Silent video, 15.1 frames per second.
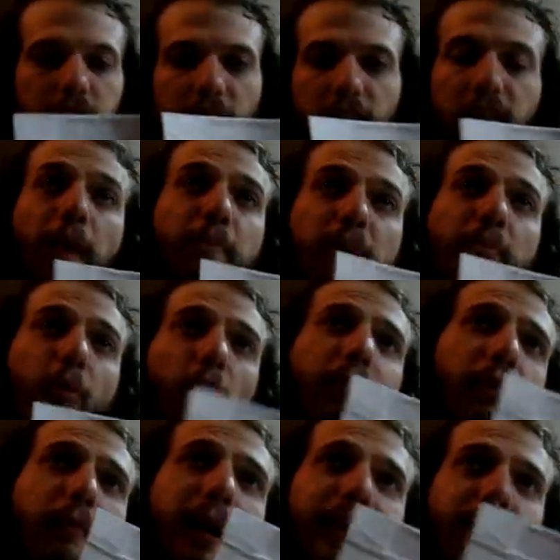some people also
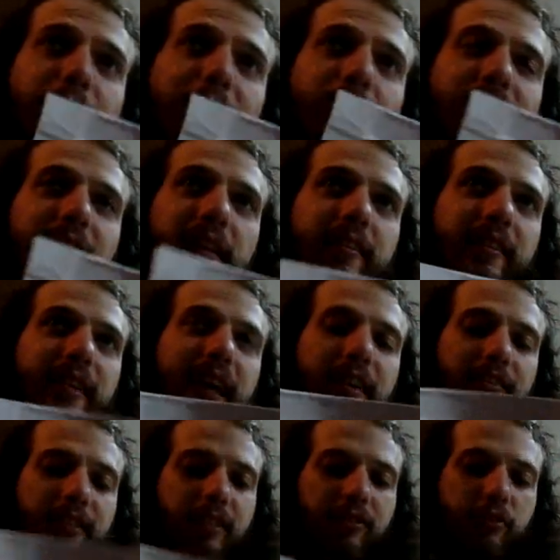made them themselves, they had
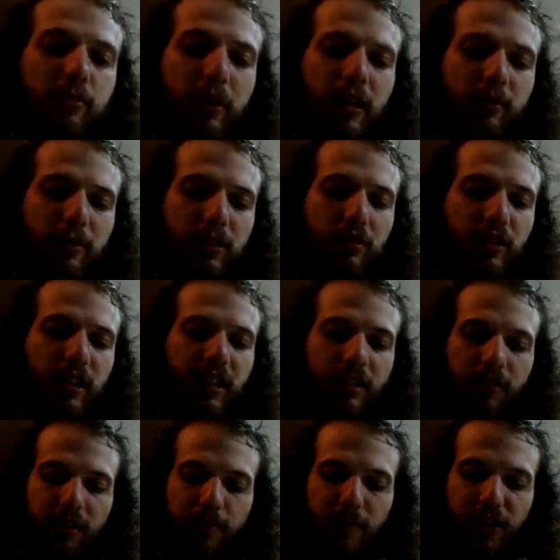very few money, but usually it's
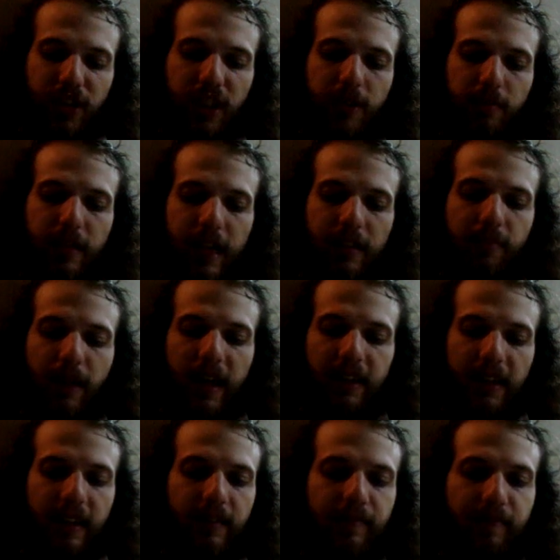a machine made by
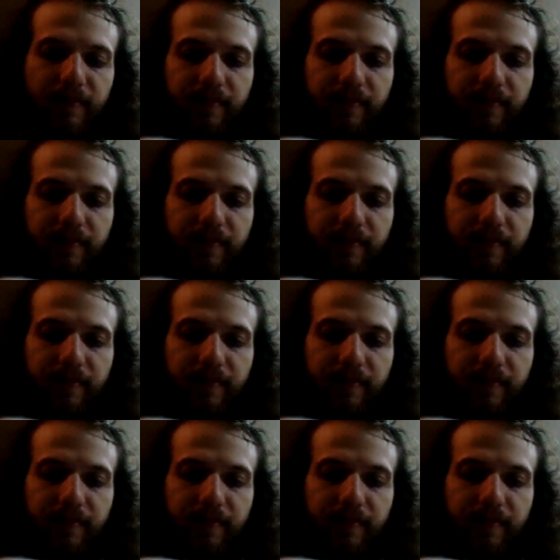then.